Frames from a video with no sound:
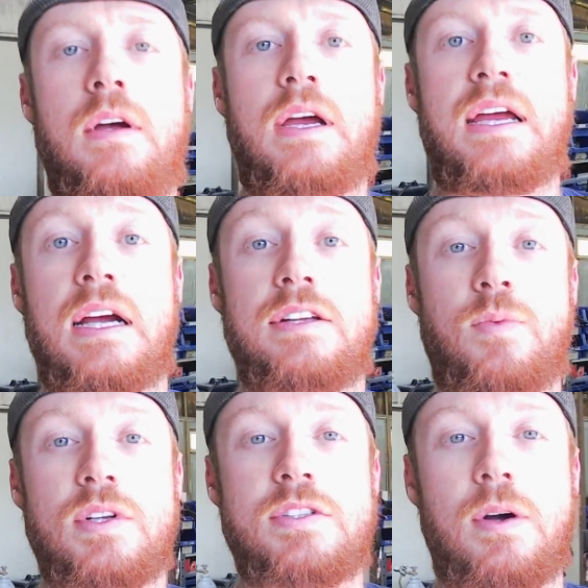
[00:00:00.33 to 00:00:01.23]
Hey guys,
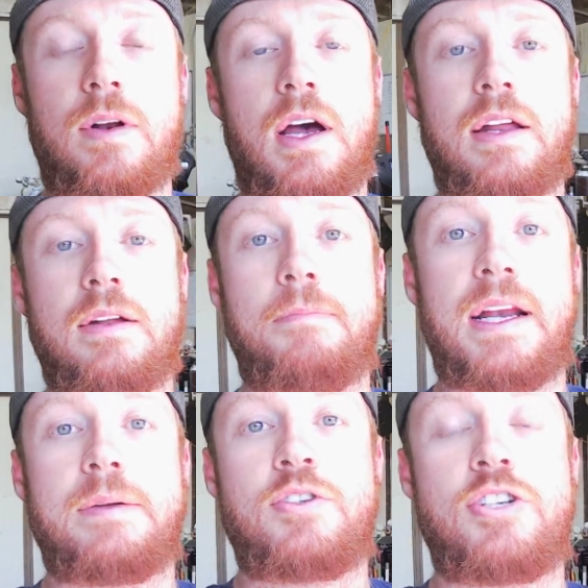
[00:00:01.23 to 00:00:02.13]
what's going on? My
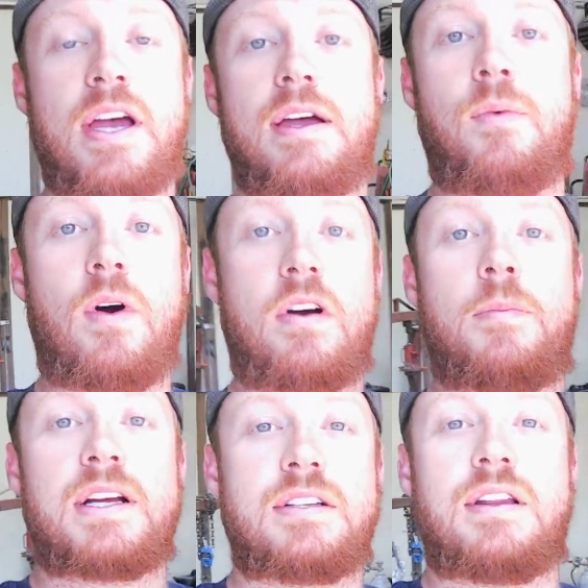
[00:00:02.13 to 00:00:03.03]
name's Jett and welcome
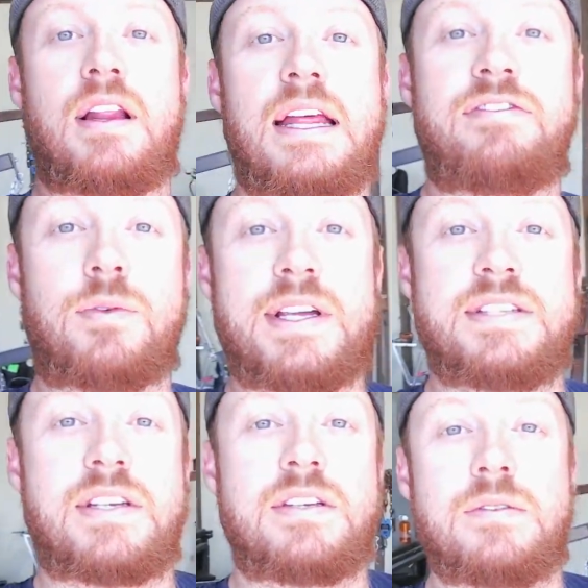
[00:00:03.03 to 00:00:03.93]
back to the LeadFoot
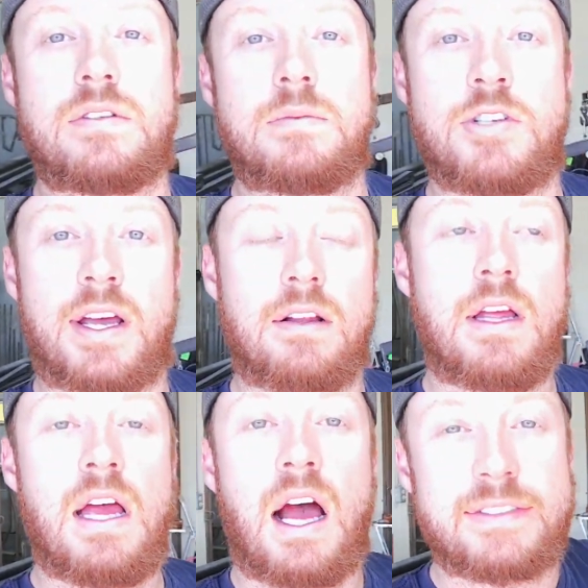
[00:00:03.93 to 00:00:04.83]
Racing YouTube channel.
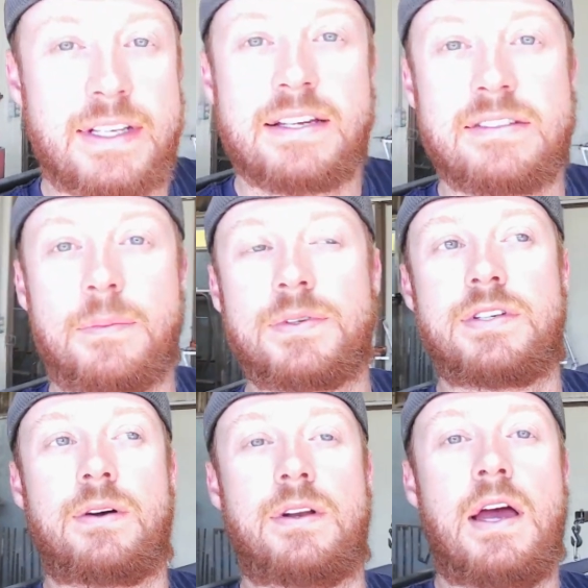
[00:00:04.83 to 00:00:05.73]
On today's
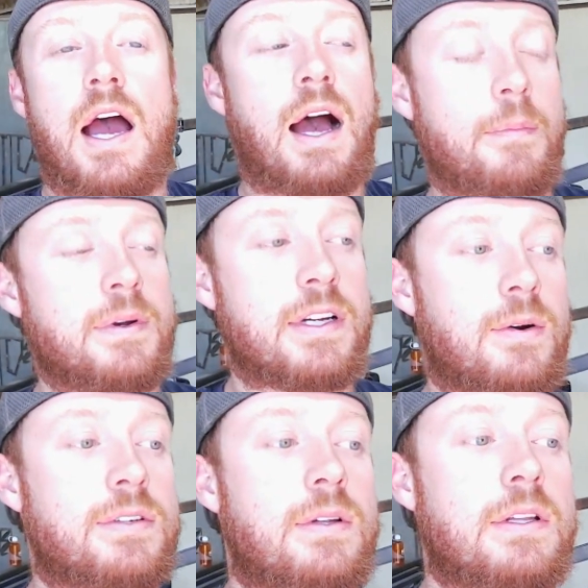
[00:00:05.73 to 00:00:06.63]
episode, I'm going to go
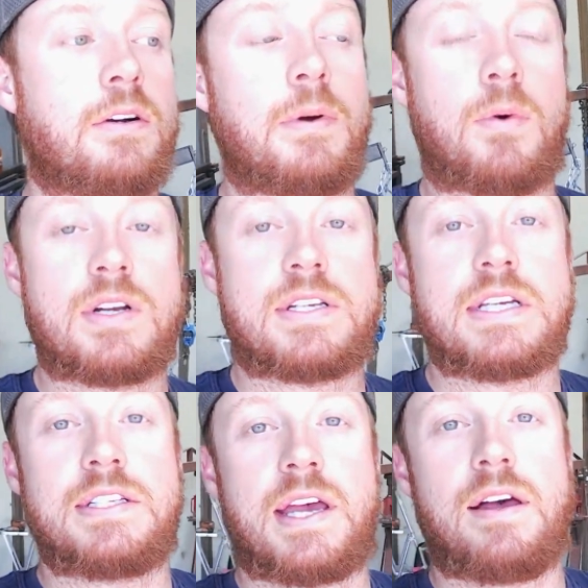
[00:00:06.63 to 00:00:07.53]
into a little bit more
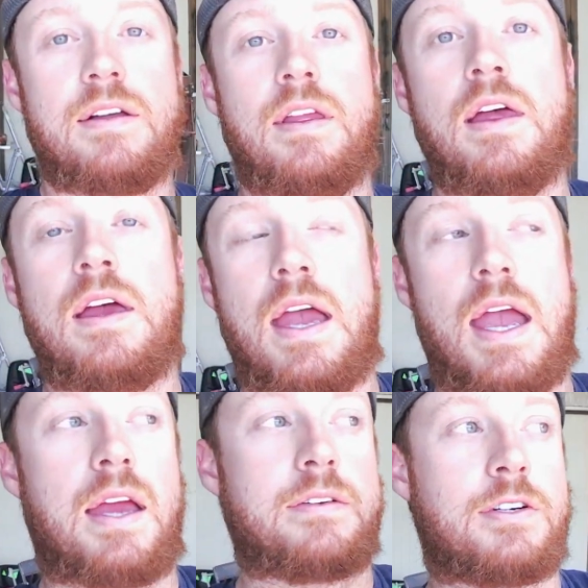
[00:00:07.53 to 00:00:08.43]
detail
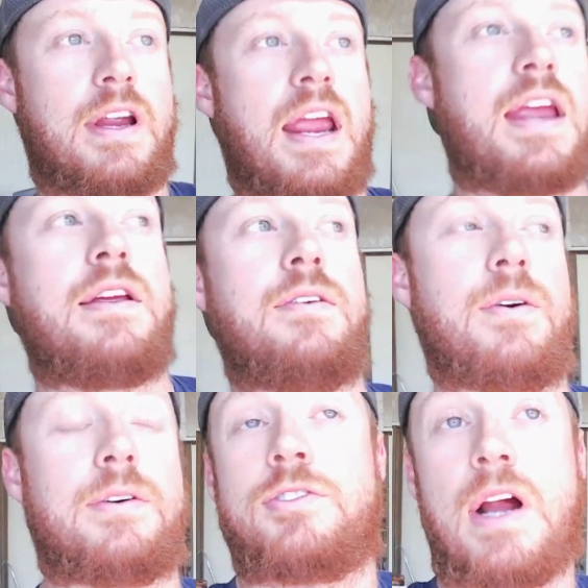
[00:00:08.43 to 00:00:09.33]
and
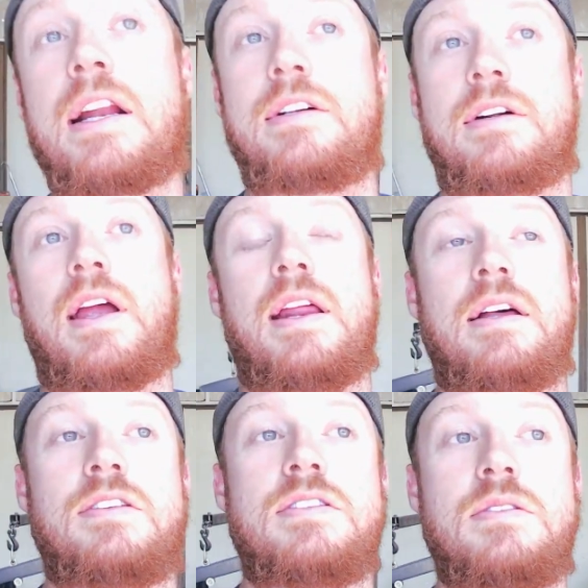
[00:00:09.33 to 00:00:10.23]
try to create
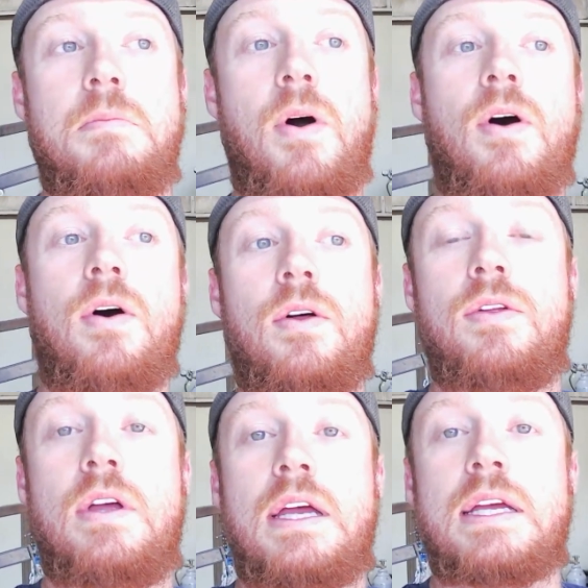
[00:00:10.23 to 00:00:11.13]
a small,
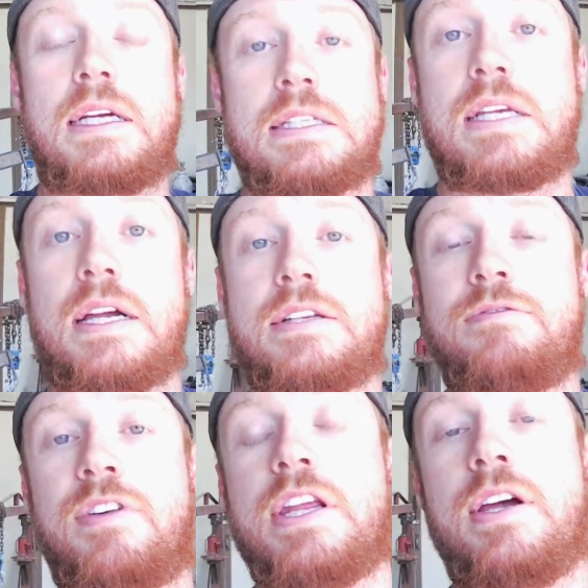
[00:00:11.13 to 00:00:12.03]
concise
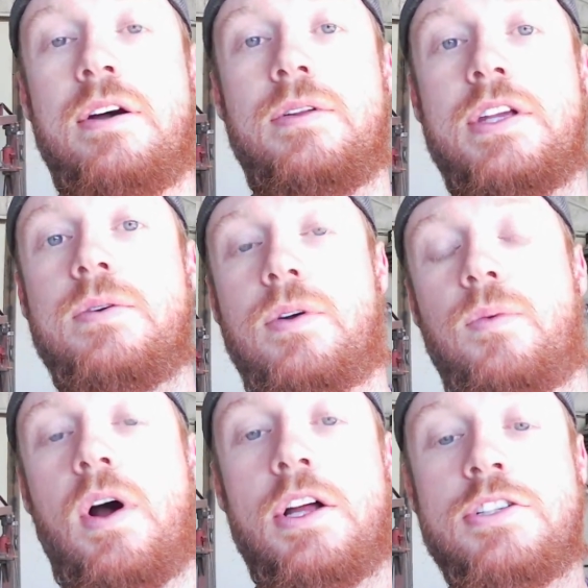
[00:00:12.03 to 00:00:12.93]
video that you can
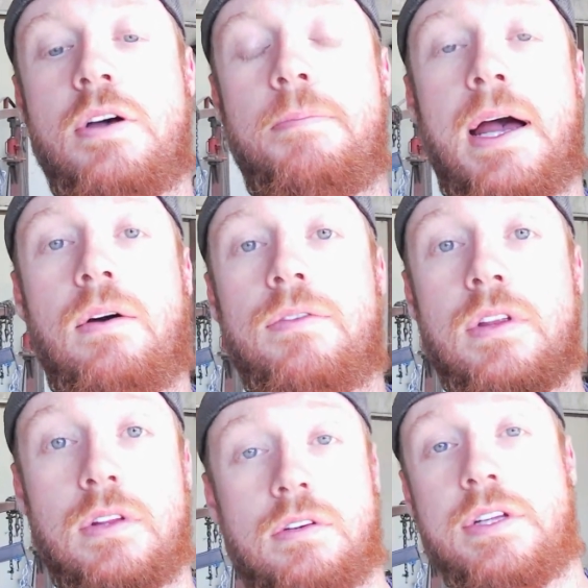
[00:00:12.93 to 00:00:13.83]
watch about the
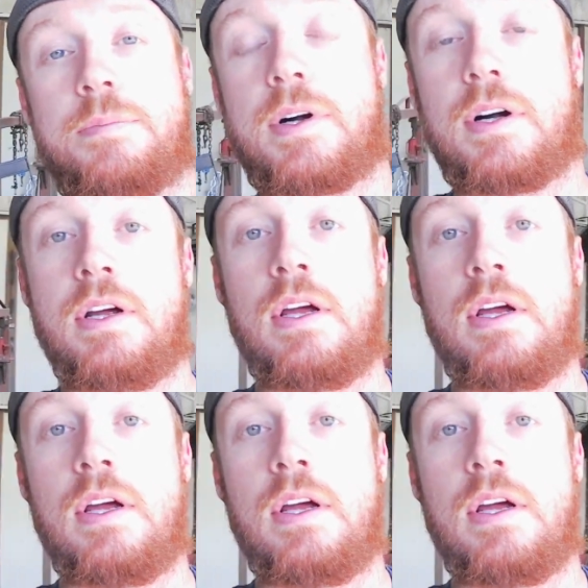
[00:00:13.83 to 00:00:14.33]
Little Dipper.